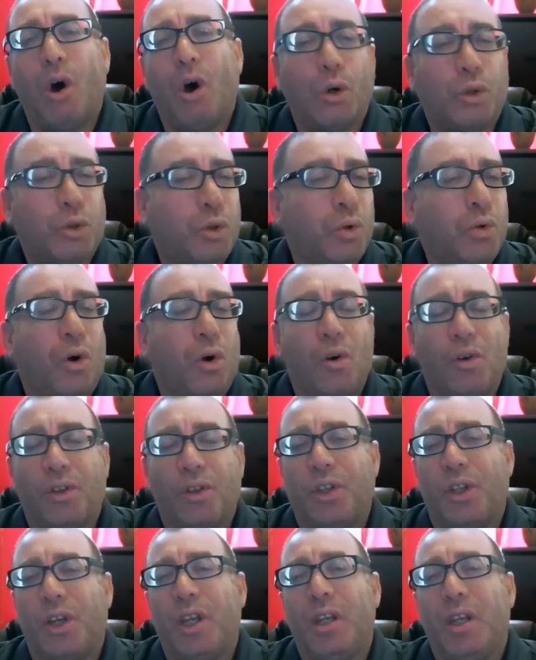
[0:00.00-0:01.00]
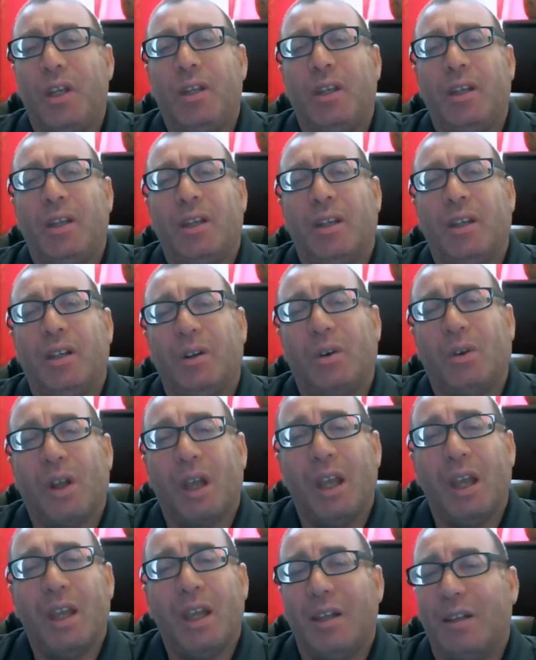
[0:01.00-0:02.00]
or two or three
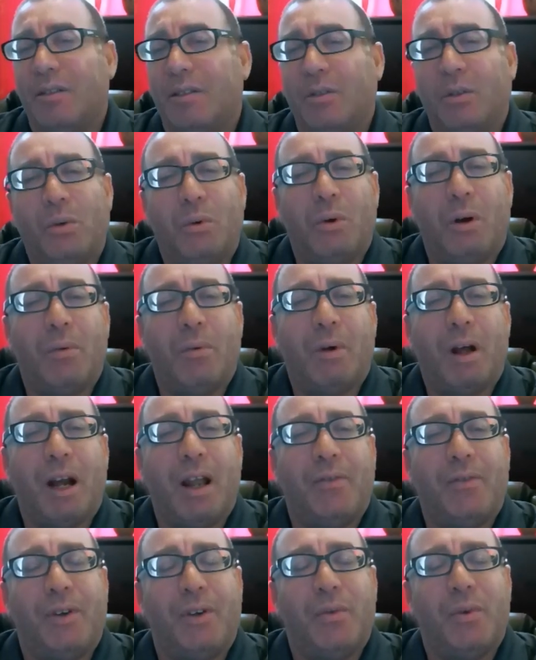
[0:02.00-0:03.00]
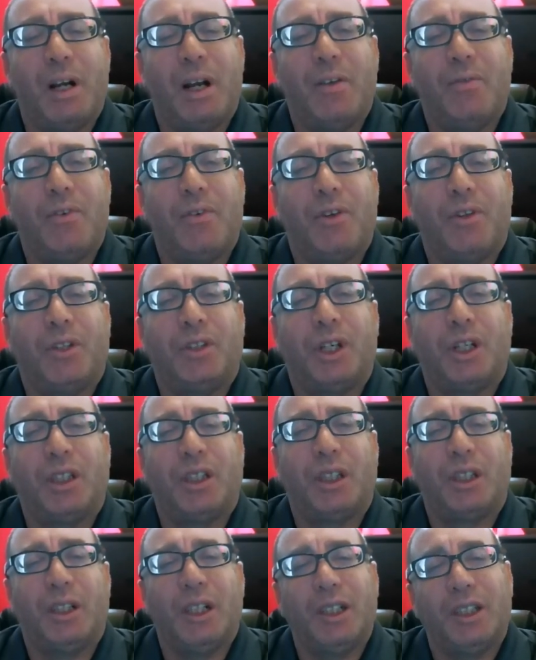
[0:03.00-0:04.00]
okay wherever wherever the
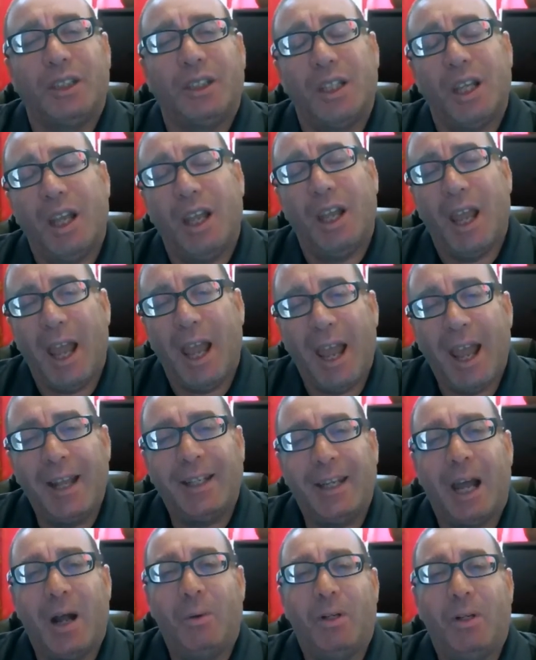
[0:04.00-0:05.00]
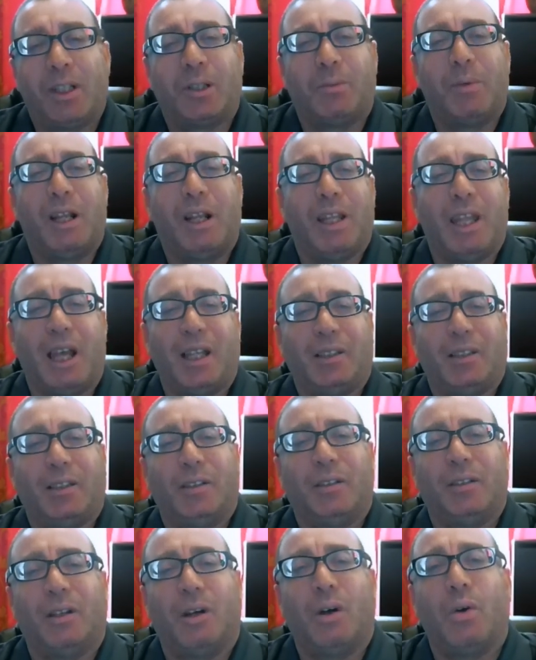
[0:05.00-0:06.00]
trader needs and I will explain
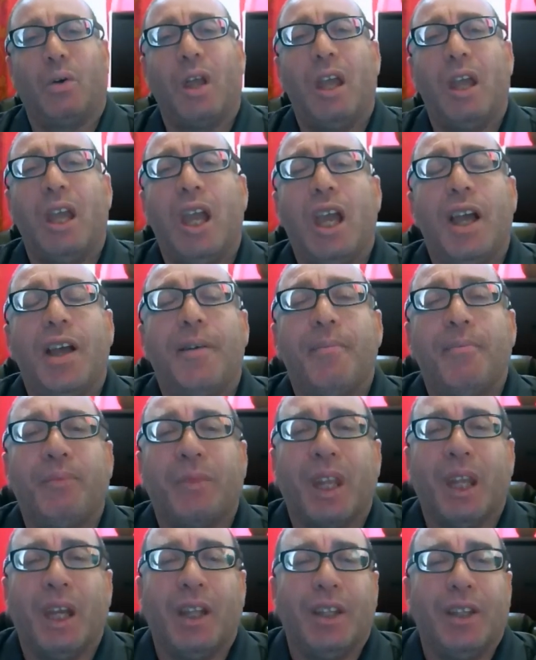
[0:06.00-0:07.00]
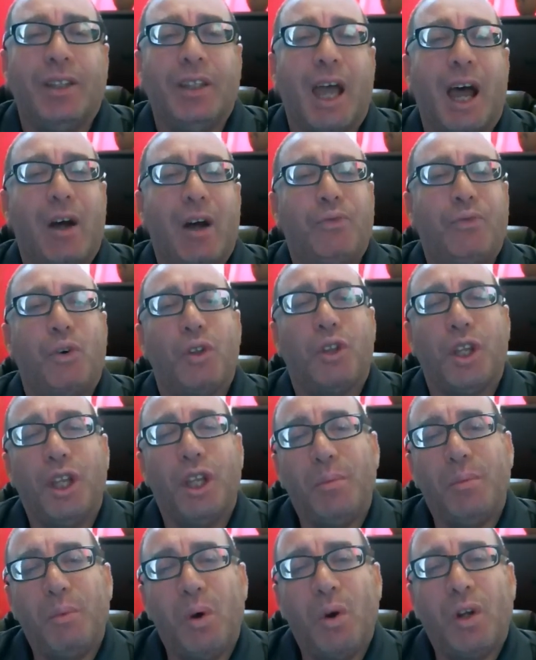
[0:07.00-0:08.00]
that okay now for
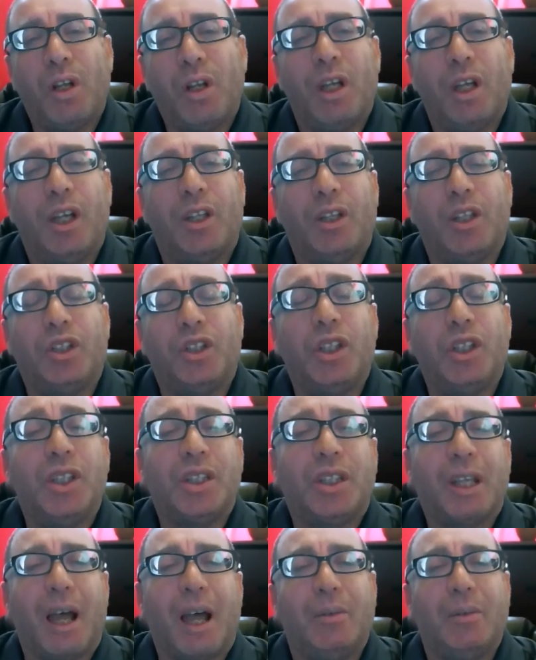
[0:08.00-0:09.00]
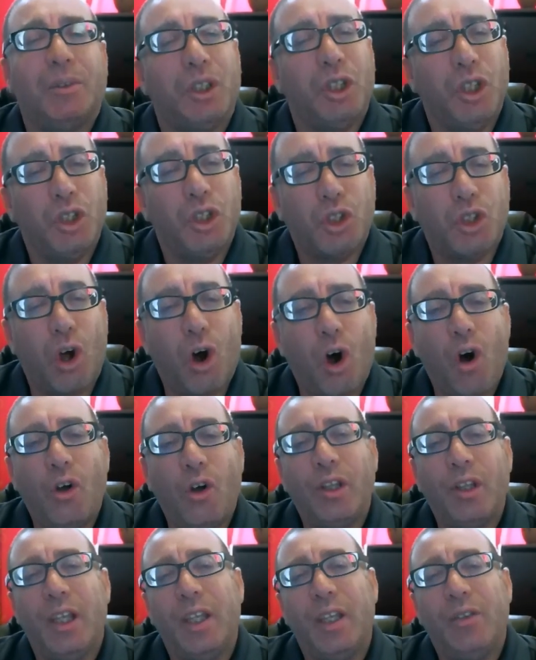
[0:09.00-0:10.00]
the ebook the discount is
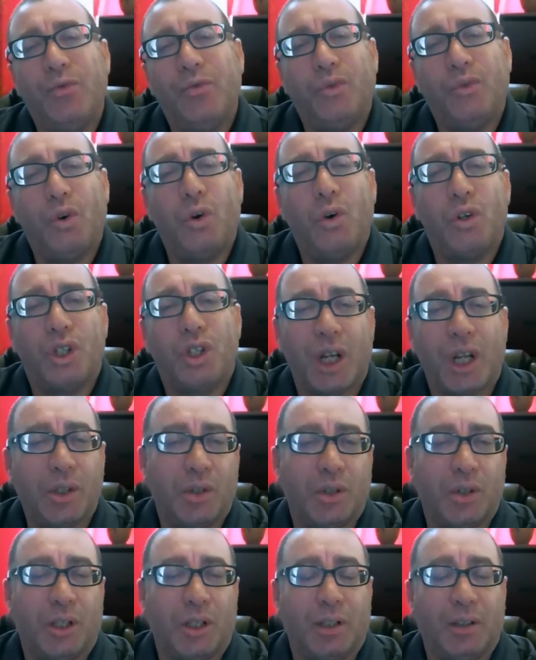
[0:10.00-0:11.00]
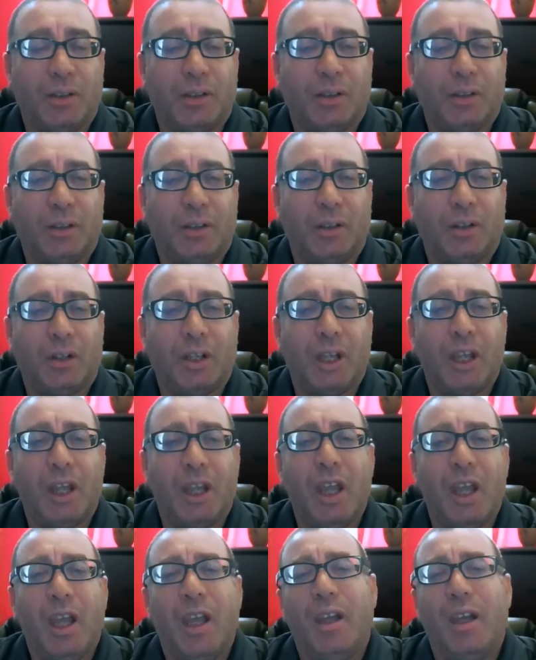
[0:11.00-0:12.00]
only for January
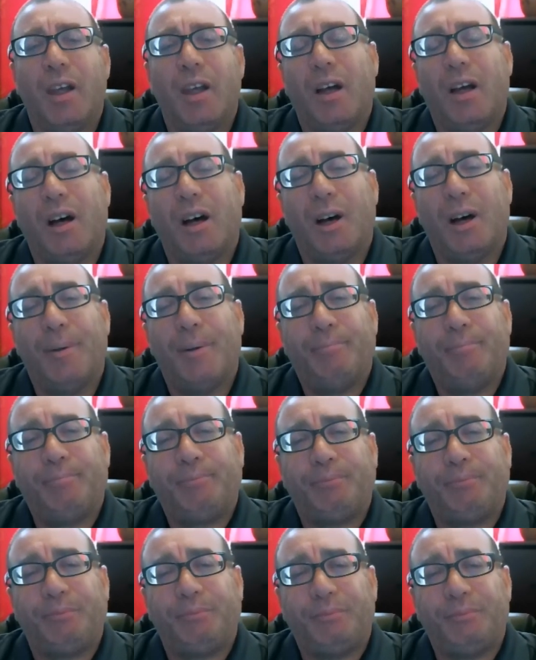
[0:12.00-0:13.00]
okay um,